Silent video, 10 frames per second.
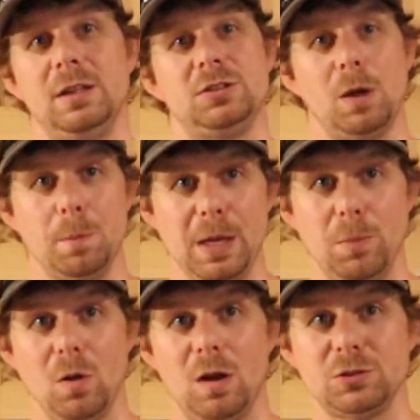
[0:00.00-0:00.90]
Some
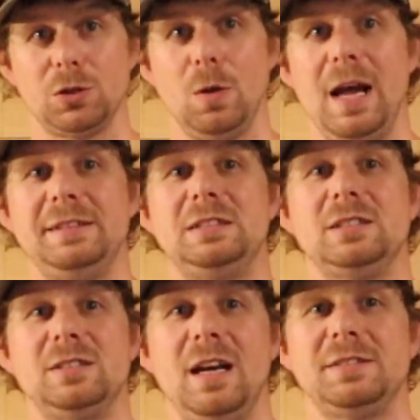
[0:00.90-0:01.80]
people also had
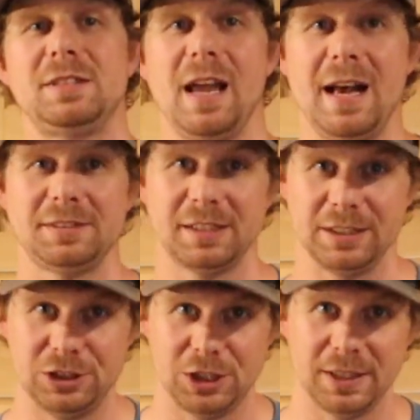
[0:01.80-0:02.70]
success
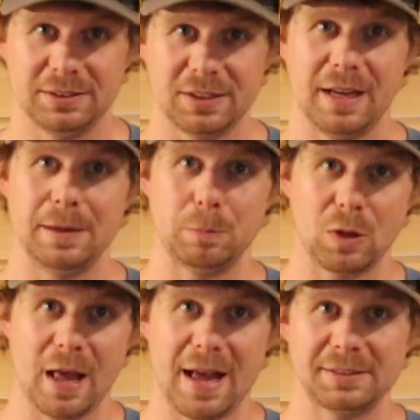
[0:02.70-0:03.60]
casting jigs and
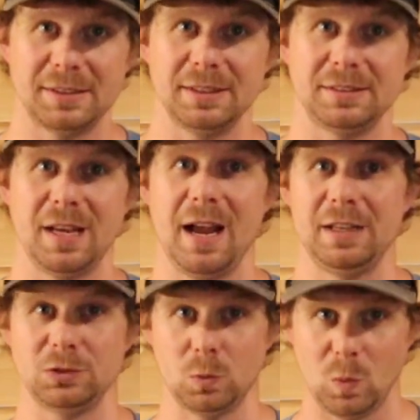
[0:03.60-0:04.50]
plastics
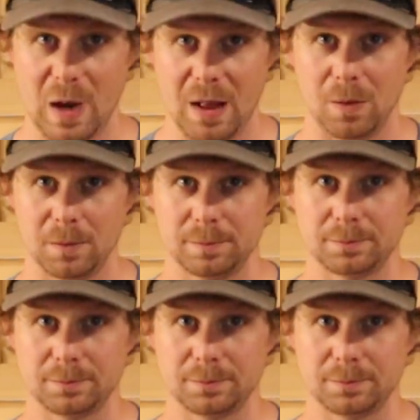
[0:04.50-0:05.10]
as well.